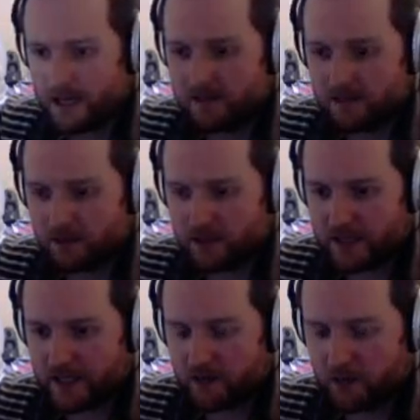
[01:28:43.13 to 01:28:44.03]
that or
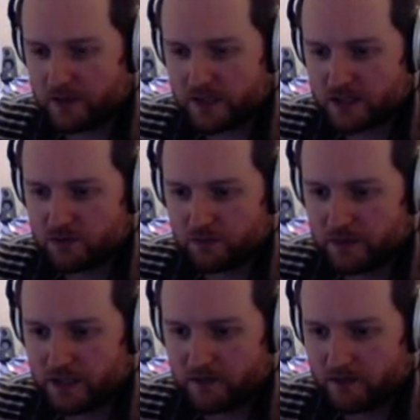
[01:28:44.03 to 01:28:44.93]
gay homosexual
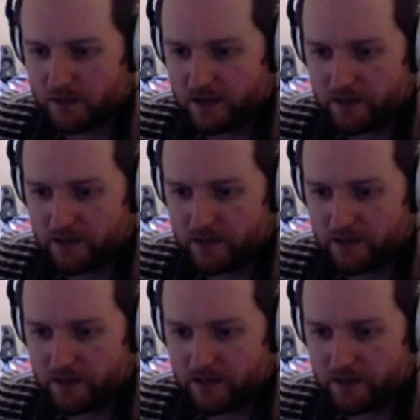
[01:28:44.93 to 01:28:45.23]
behavior or